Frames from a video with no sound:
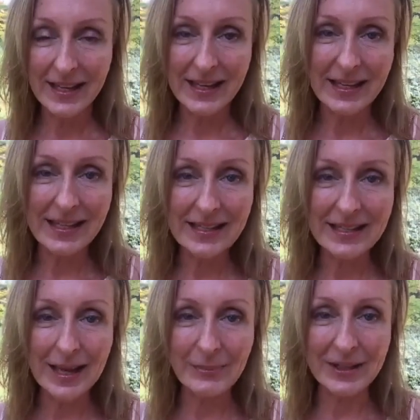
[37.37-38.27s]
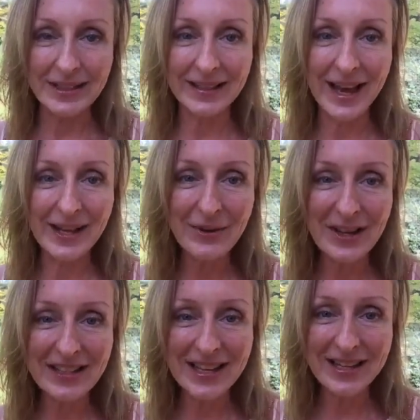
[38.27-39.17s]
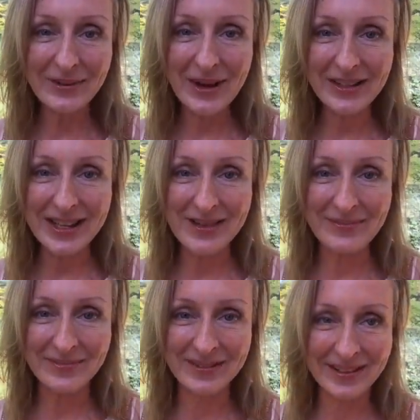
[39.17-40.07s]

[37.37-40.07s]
in Dublin. Hi Grania, welcome.